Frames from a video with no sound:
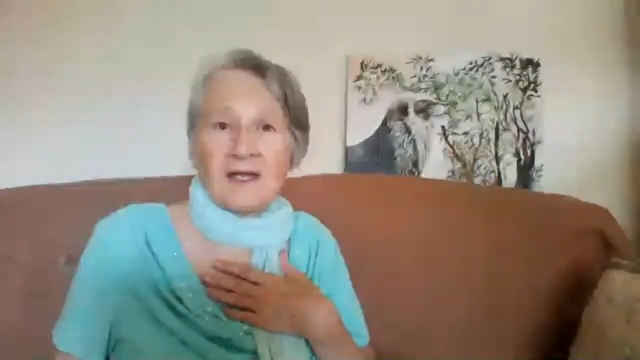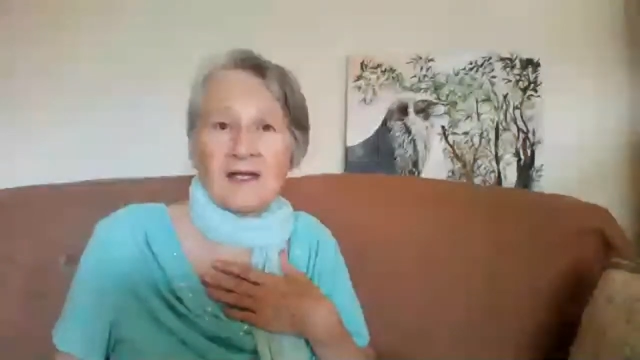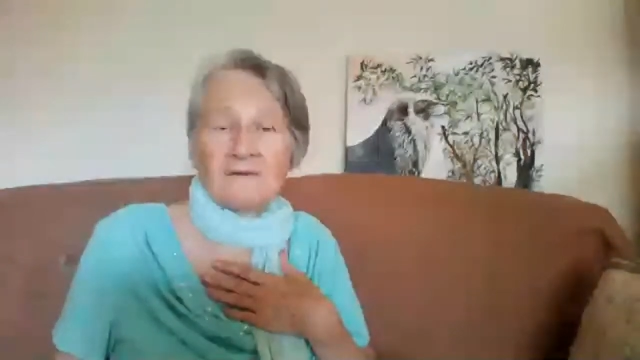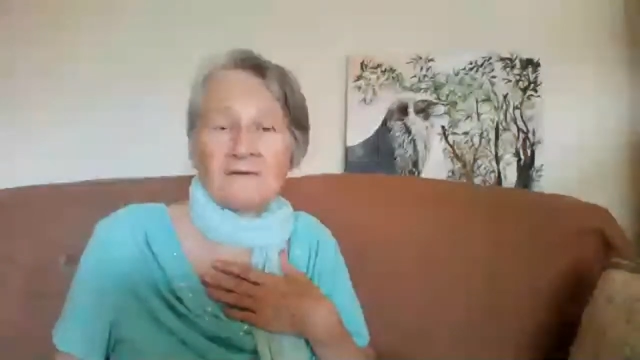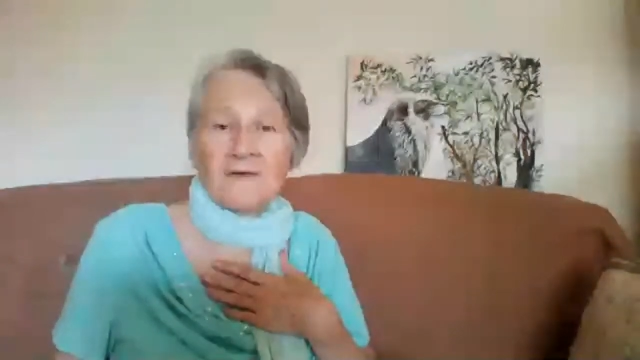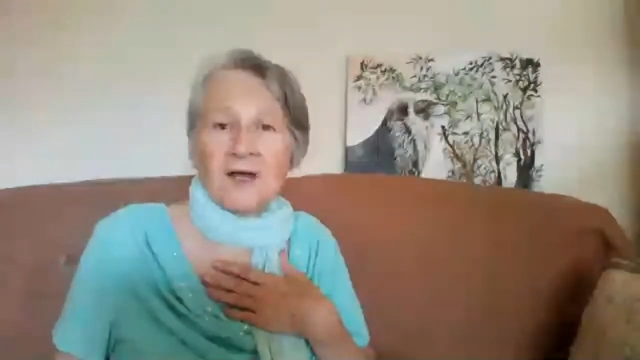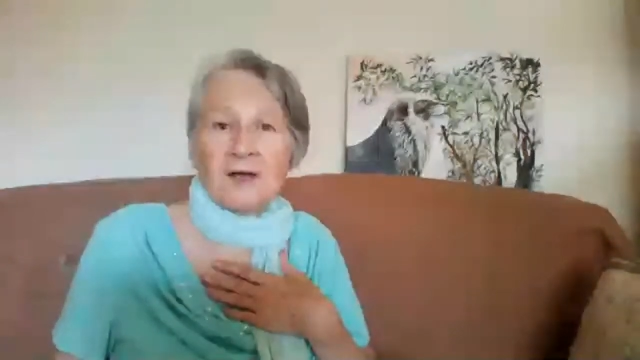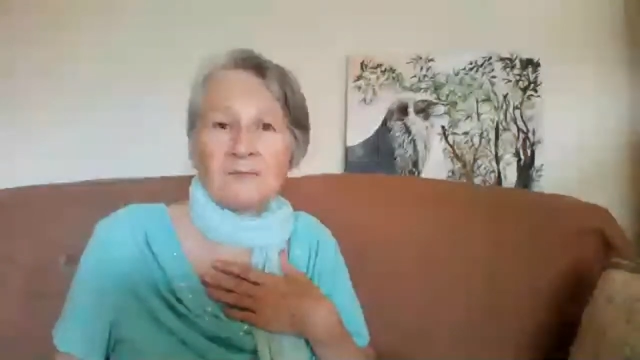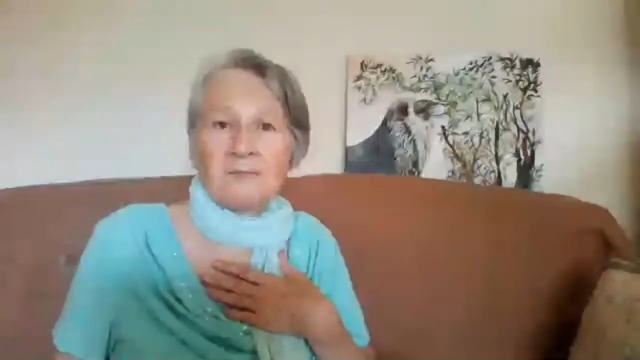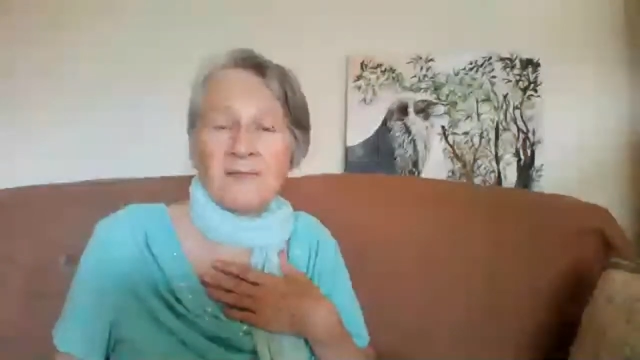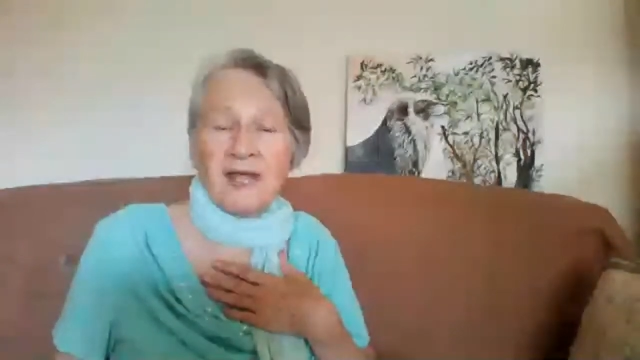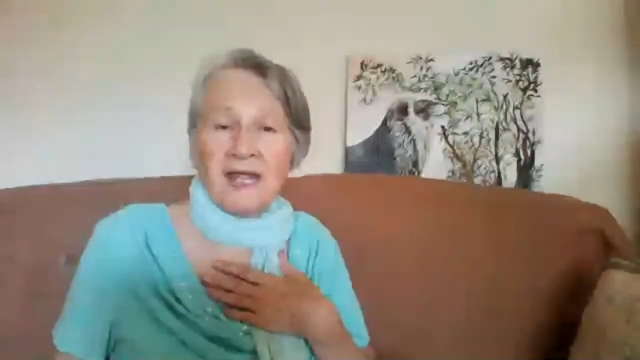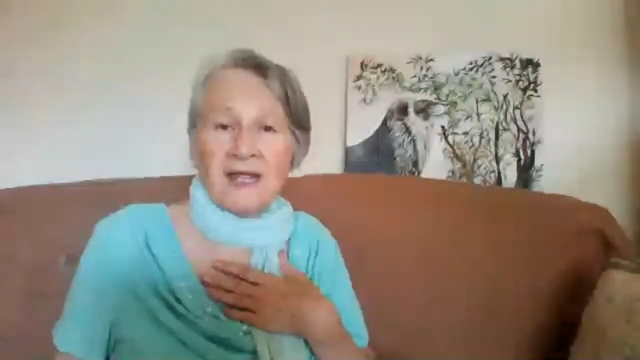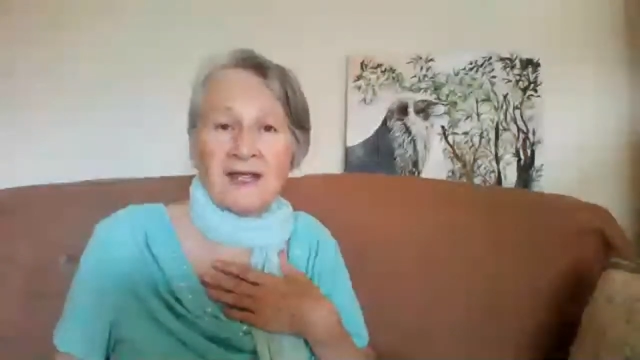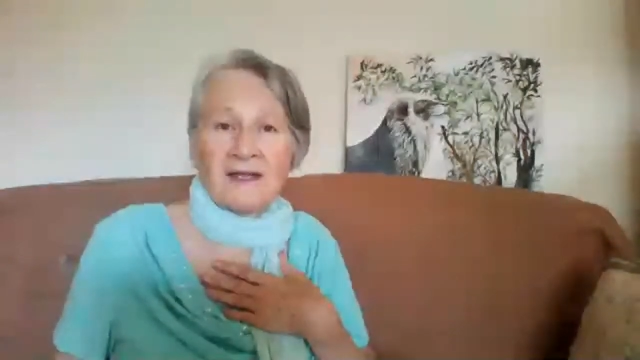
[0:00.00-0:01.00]
If a
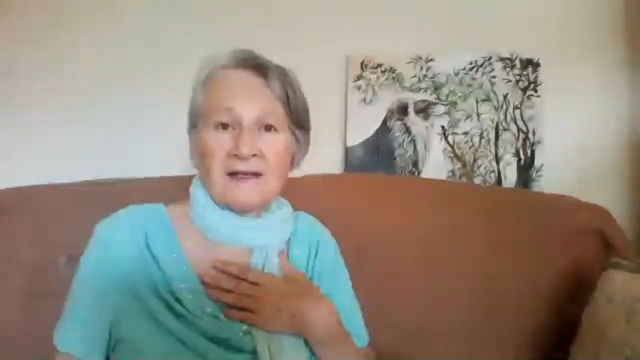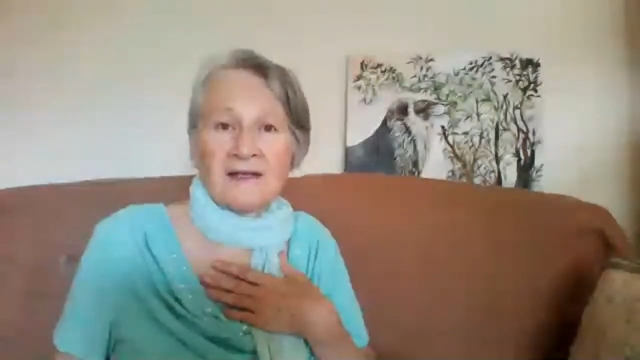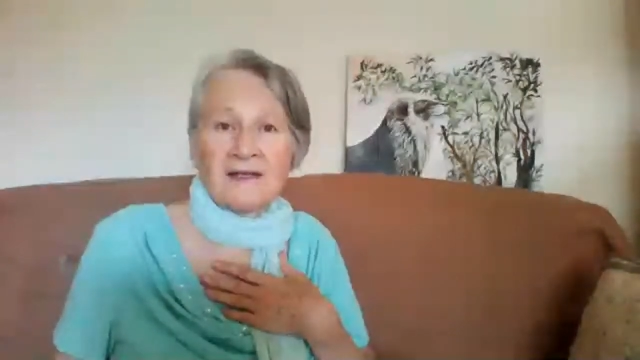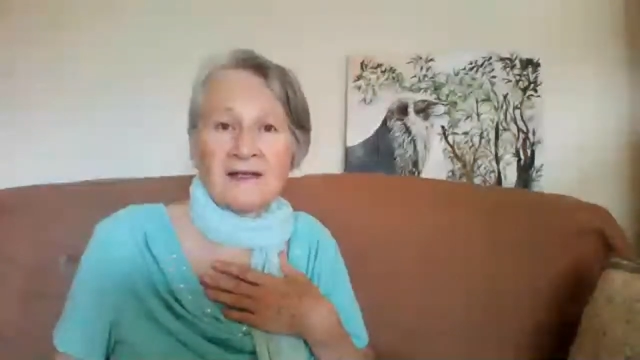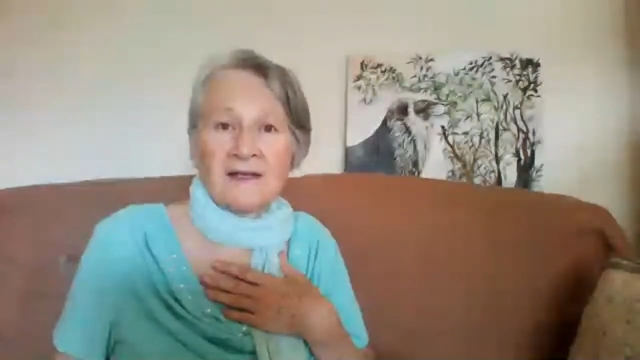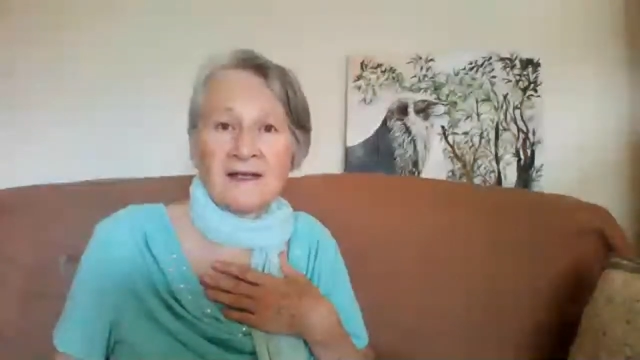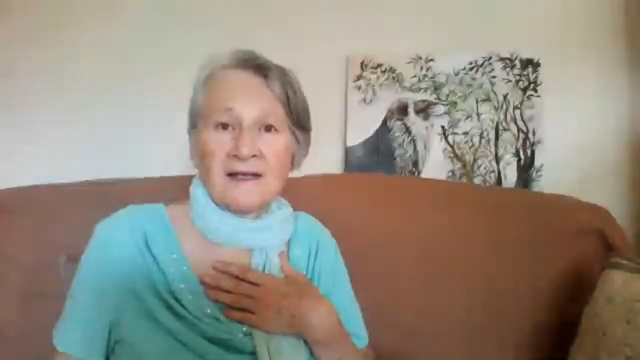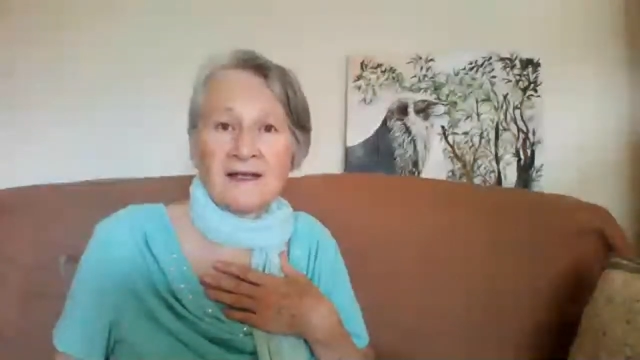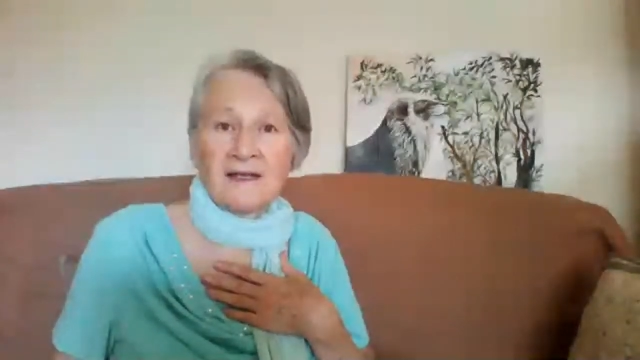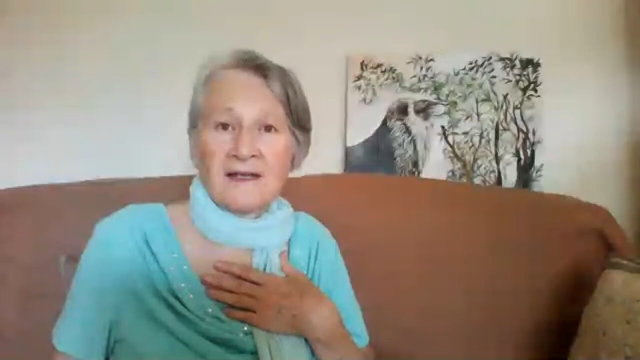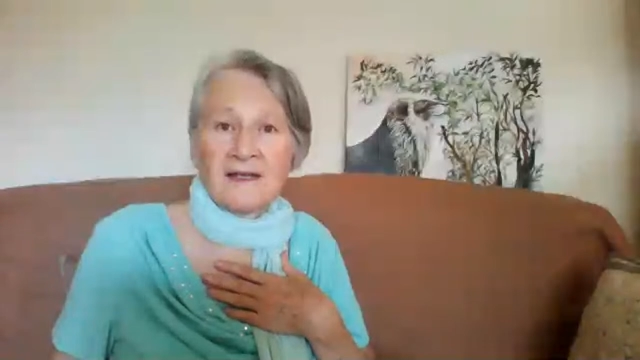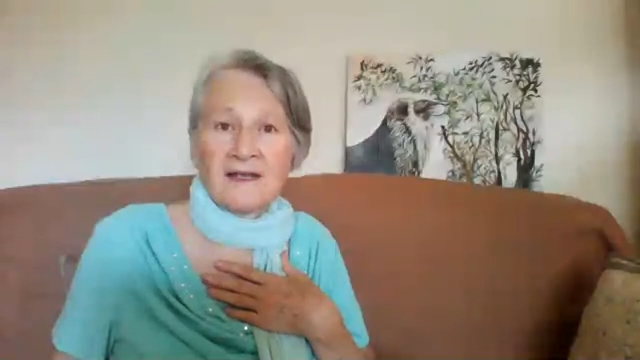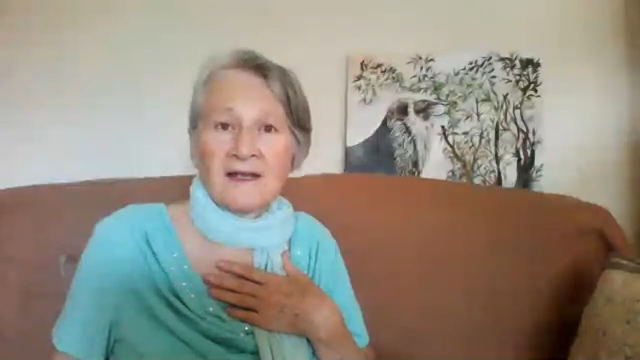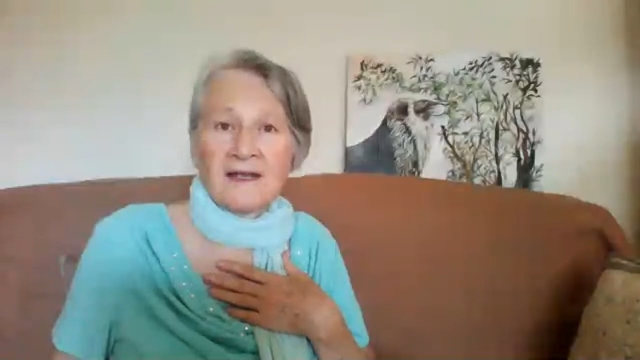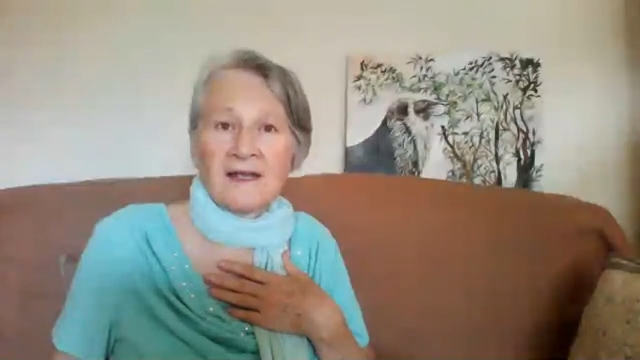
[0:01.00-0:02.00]
man
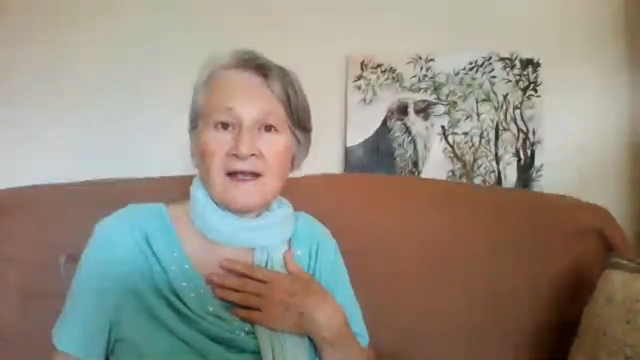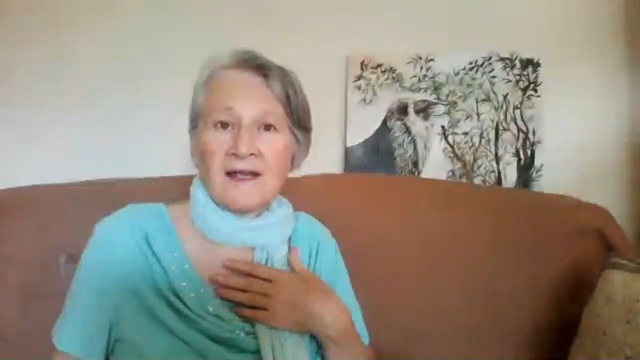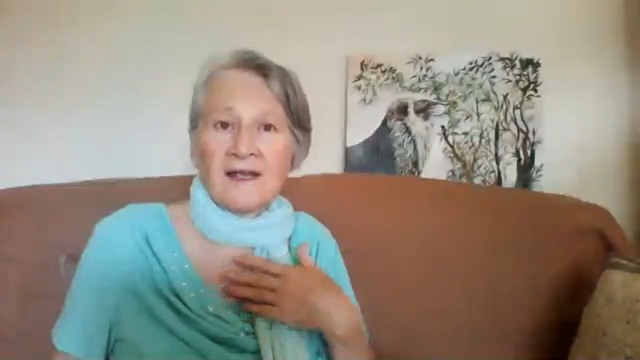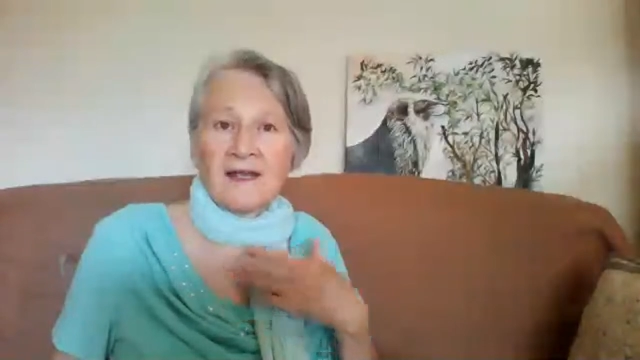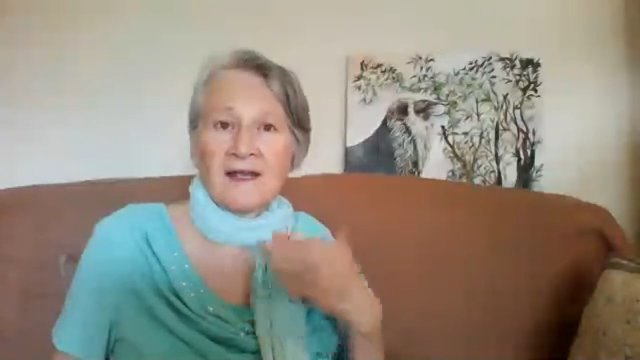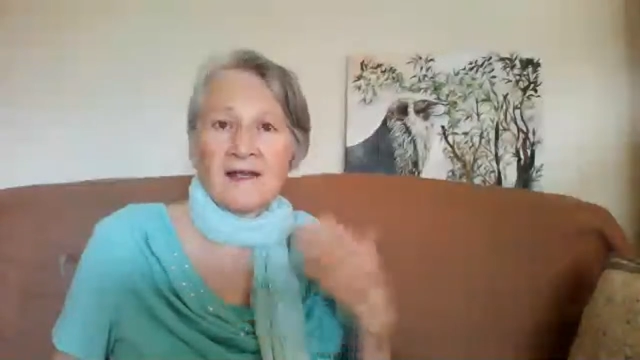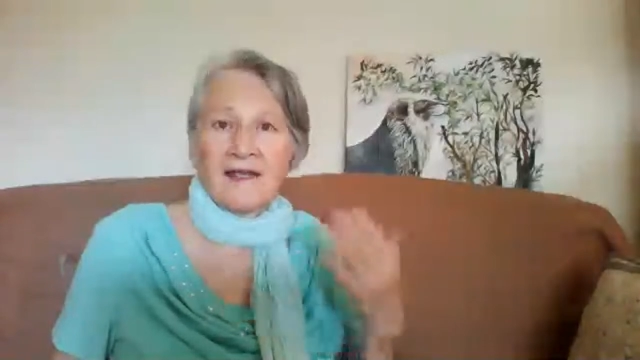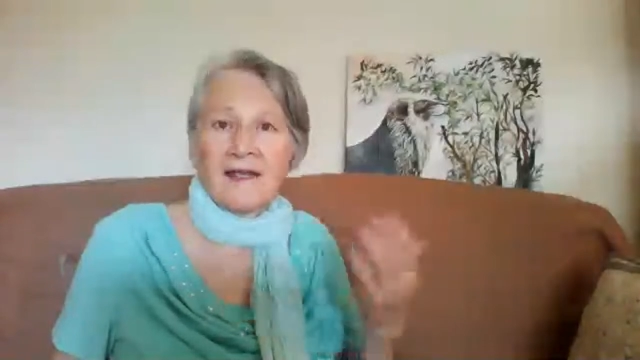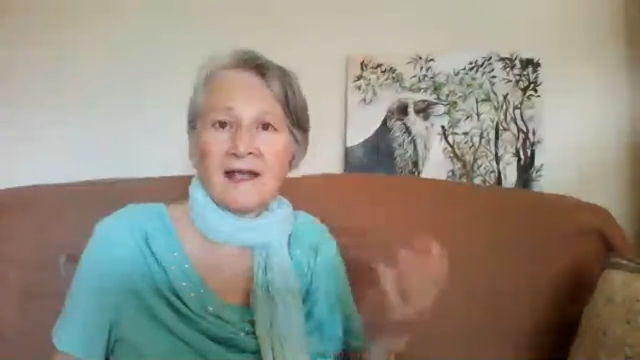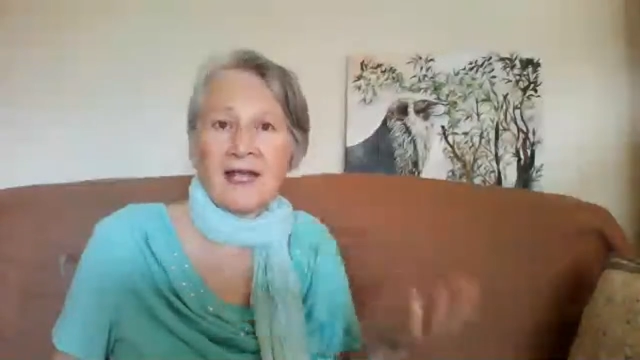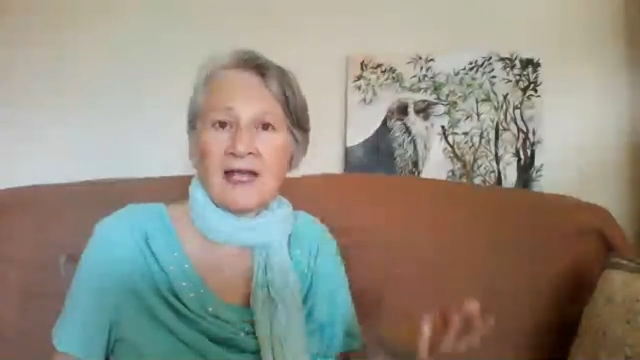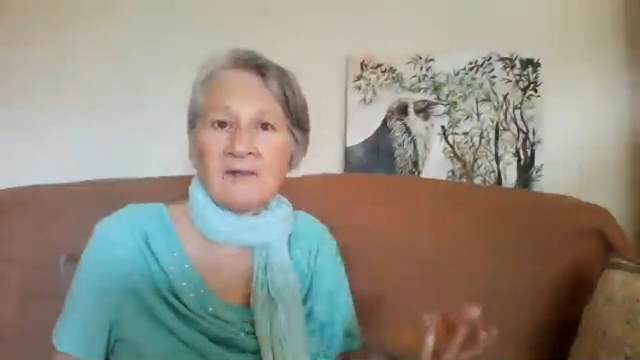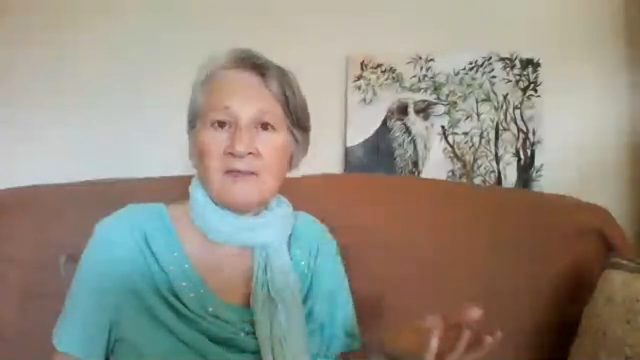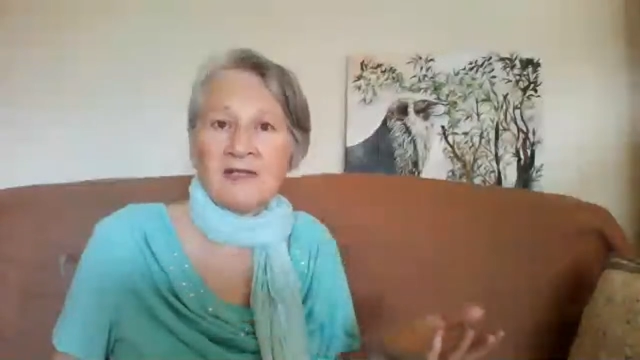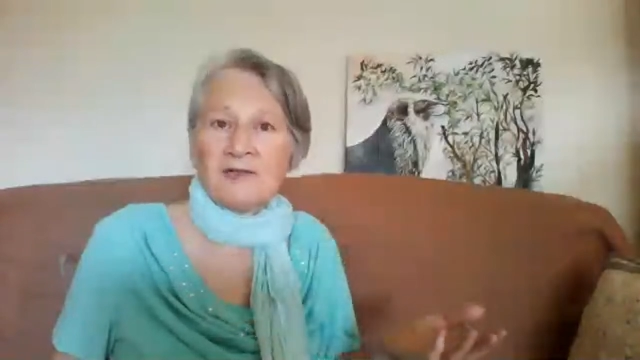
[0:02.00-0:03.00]
had